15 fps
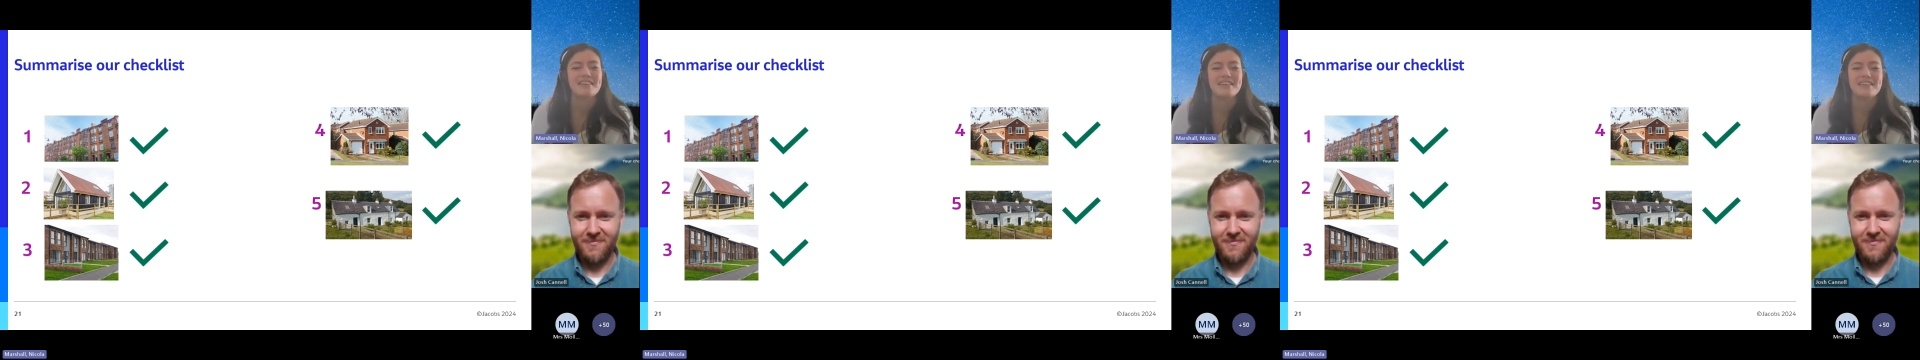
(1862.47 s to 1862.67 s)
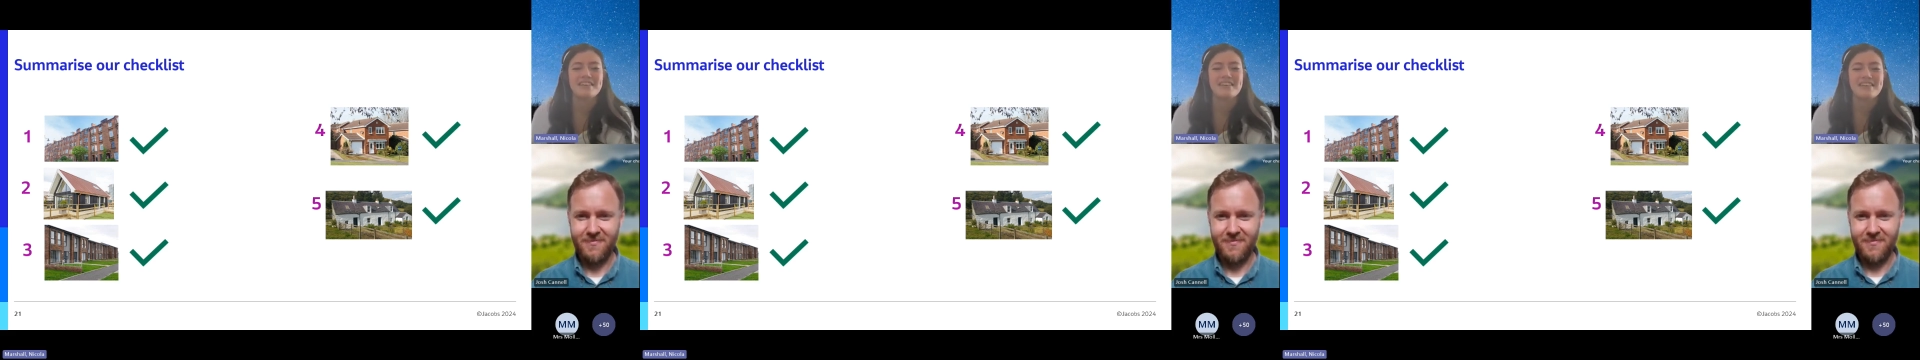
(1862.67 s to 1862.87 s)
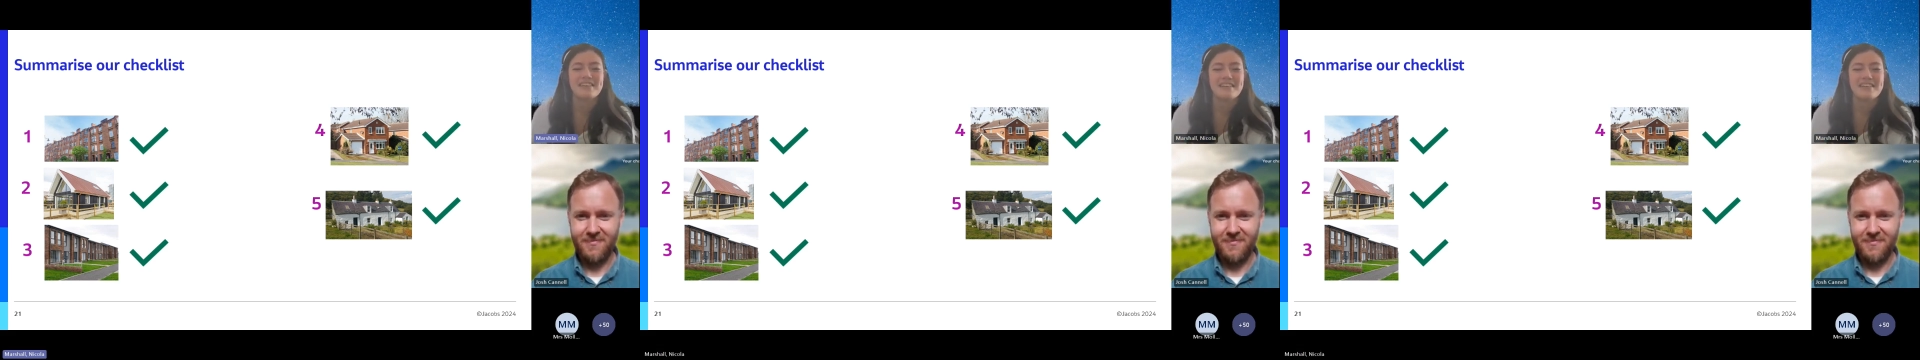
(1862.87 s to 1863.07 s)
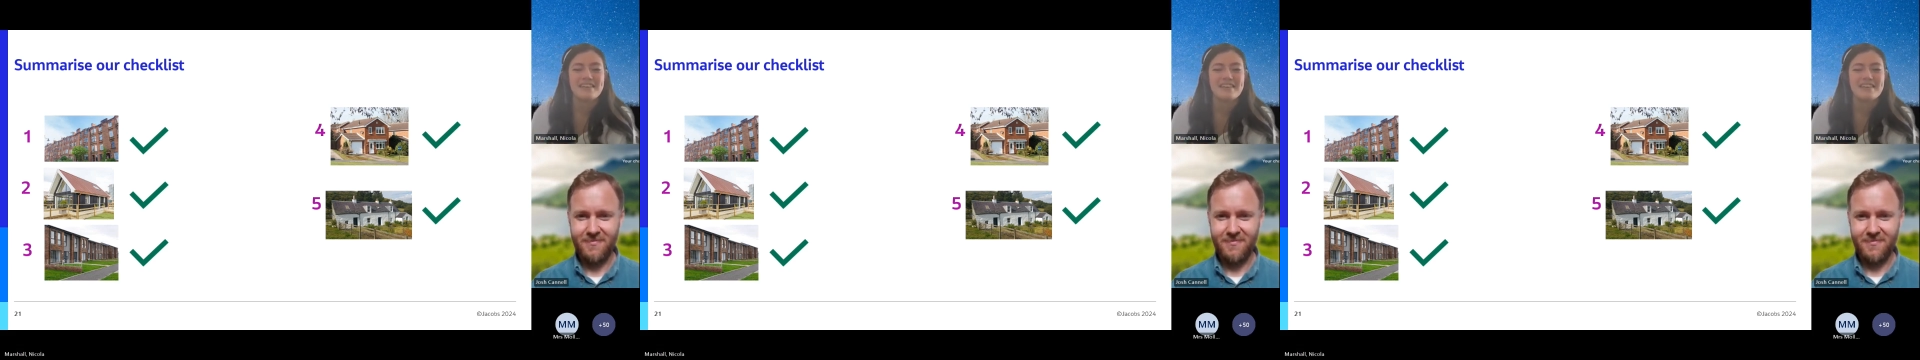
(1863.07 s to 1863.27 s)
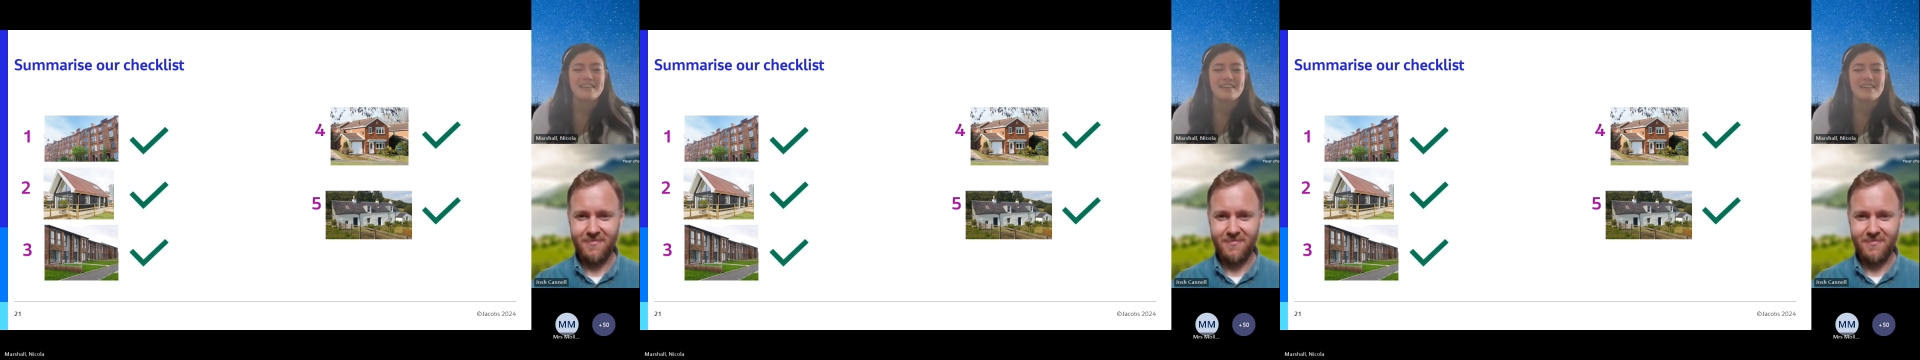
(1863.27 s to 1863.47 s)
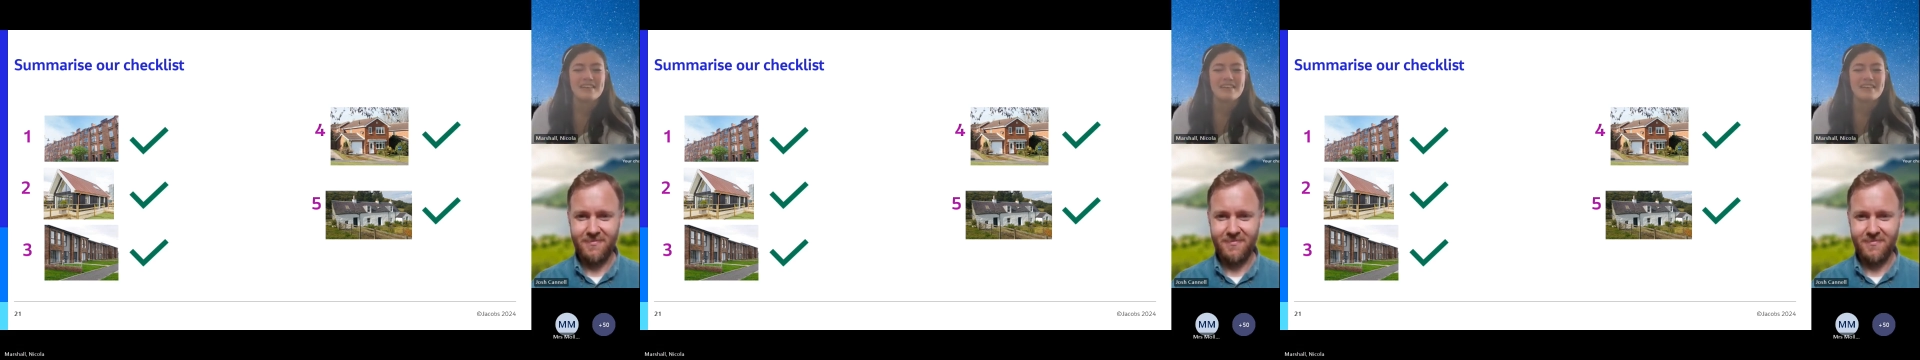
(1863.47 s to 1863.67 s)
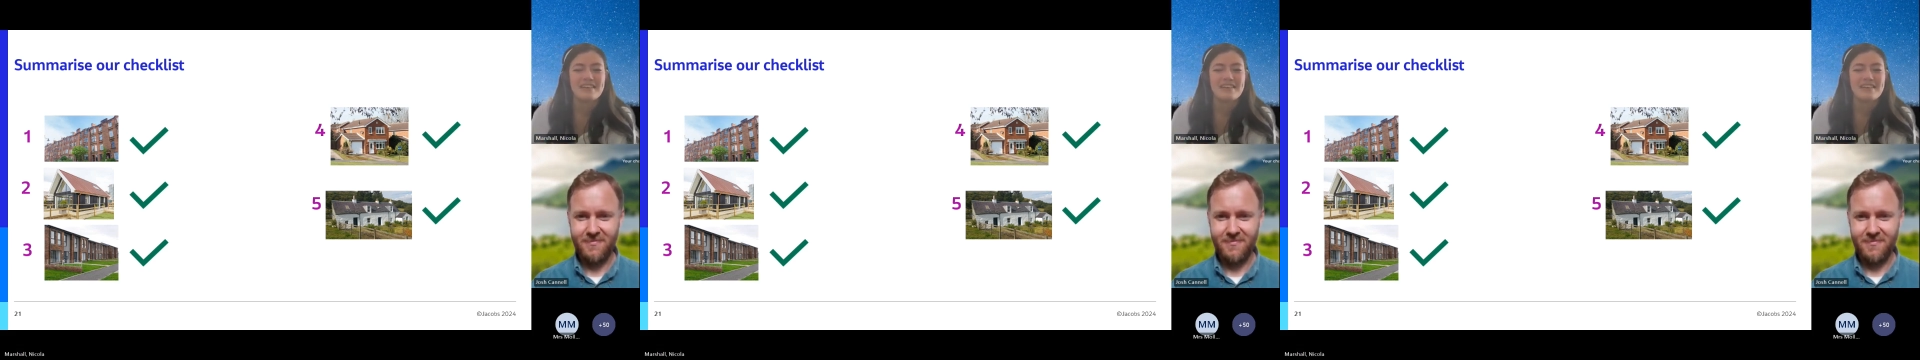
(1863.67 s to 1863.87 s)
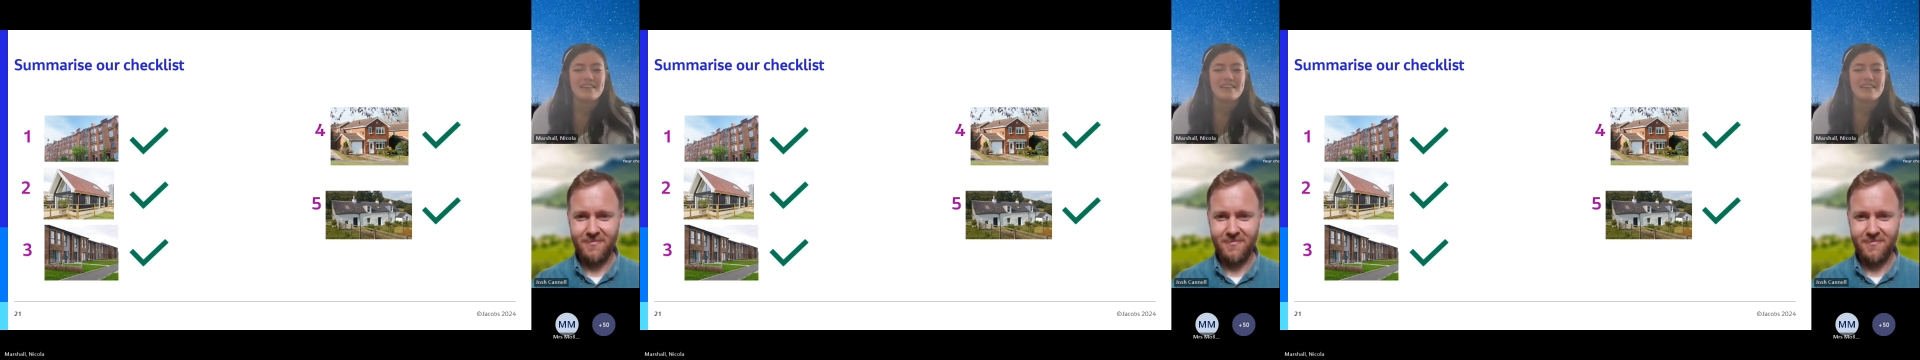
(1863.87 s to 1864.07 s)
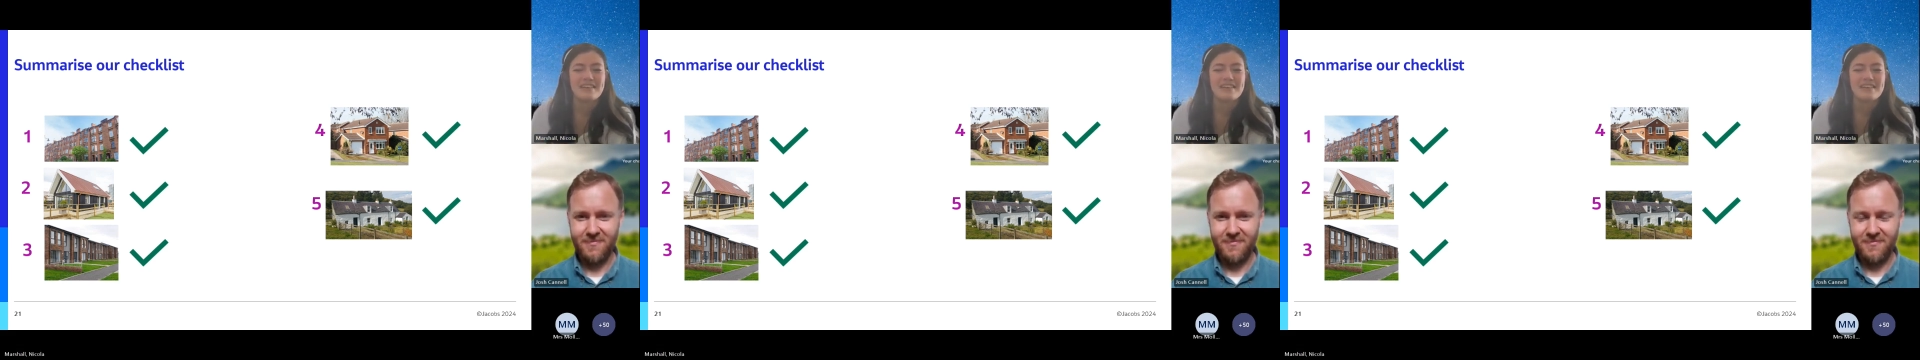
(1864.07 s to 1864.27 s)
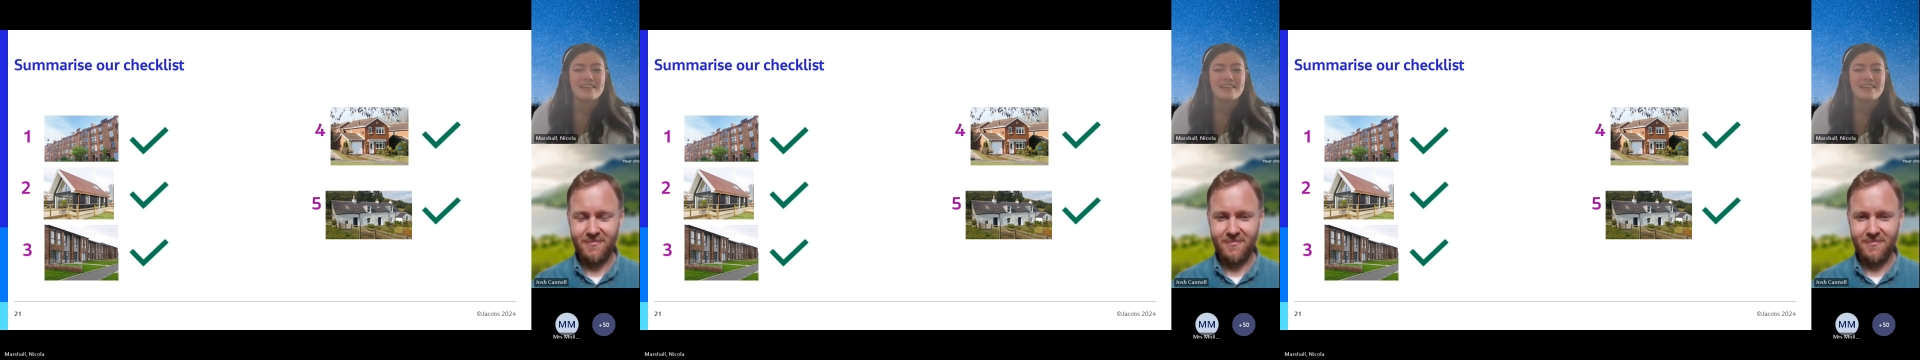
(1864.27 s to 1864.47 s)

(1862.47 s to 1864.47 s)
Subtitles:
(silence)